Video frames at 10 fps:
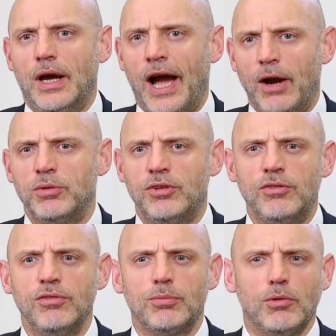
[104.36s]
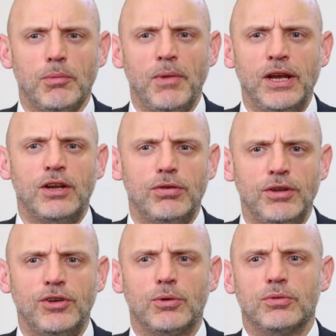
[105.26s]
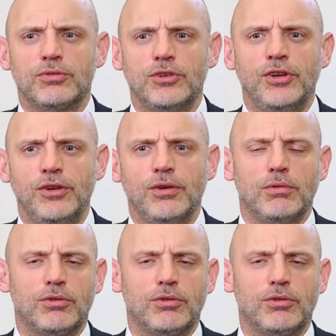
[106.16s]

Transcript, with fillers: Acquisitions will remain a critical strategic